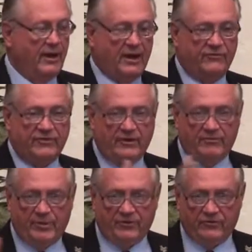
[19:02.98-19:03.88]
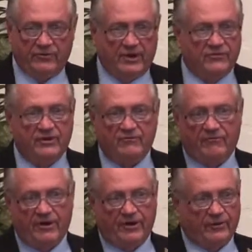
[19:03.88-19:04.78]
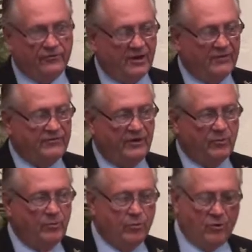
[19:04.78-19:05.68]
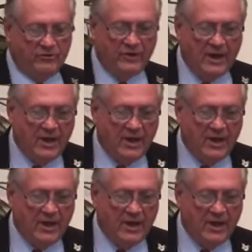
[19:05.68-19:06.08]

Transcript: and I've seen pictures, and I've seen videos, and I've seen reports.